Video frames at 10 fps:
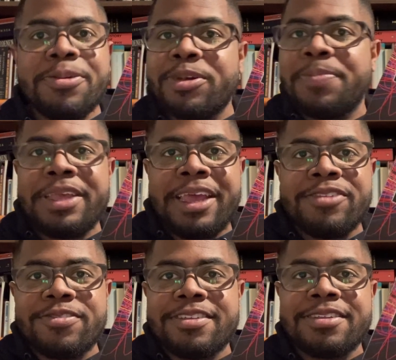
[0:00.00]
would be
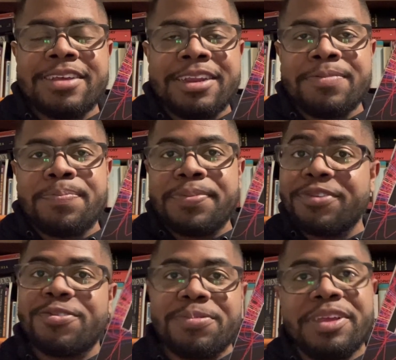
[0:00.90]
interested in
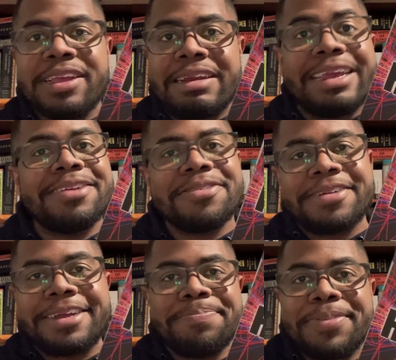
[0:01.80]
pursuing
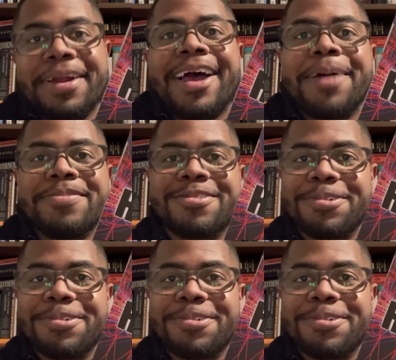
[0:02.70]
later, perhaps.